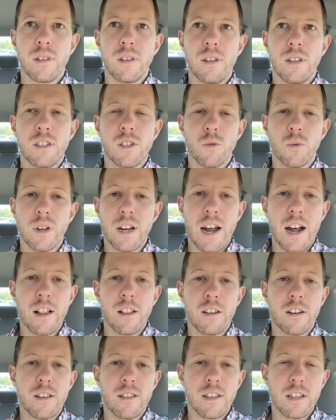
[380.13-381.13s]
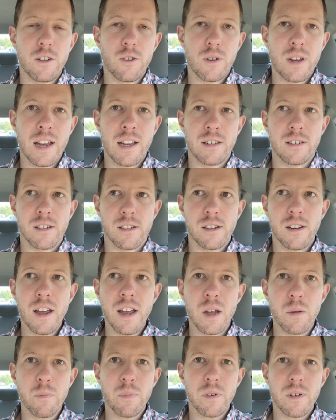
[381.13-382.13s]
it's a reality that you can't
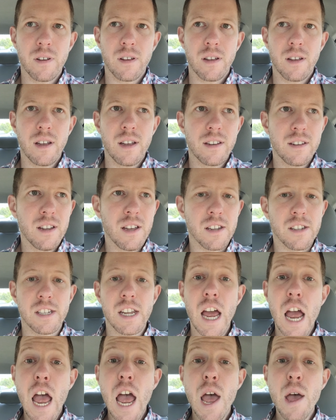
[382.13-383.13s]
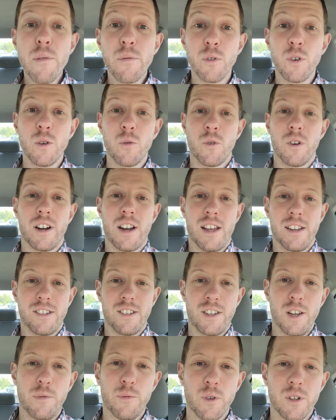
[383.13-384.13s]
escape. And yes, everyone
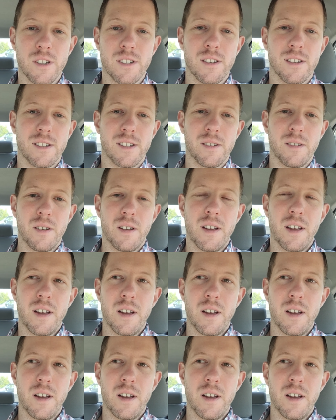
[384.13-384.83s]
has differences.